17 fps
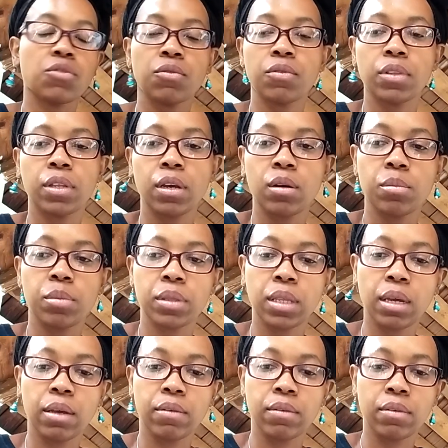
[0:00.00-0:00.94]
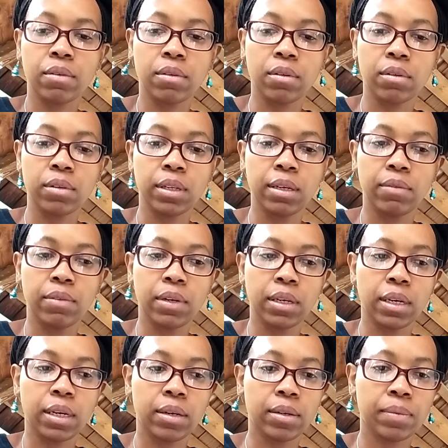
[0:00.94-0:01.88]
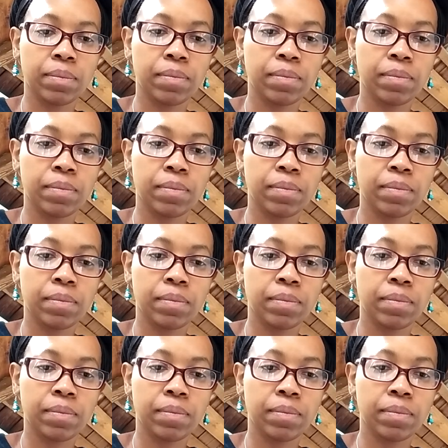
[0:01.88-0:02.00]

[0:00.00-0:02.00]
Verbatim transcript: over there, but they are leaving now.